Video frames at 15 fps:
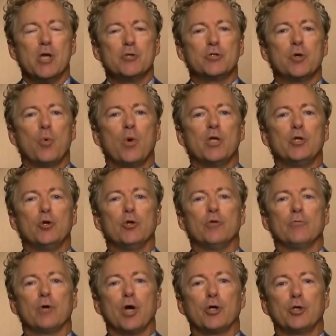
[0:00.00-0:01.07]
So when
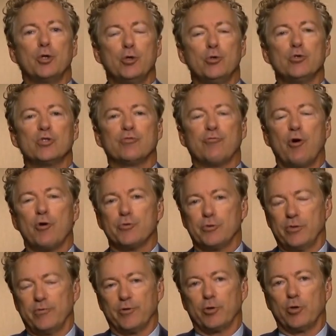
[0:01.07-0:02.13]
you're accused falsely of a